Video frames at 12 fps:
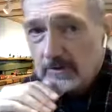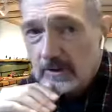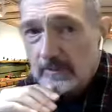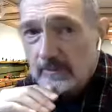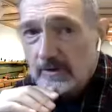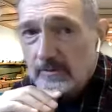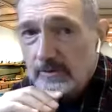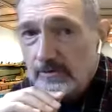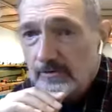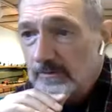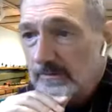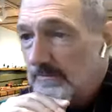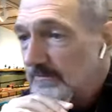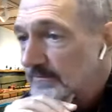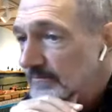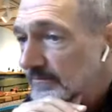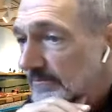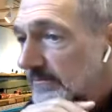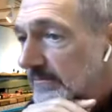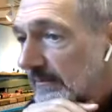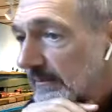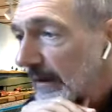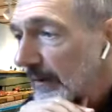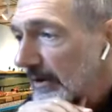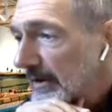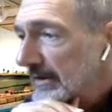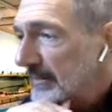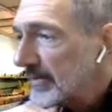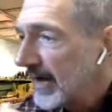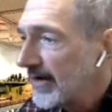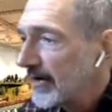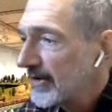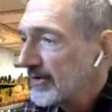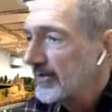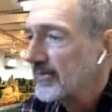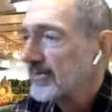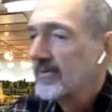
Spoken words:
can keep the caboose. I want to keep an eye on you.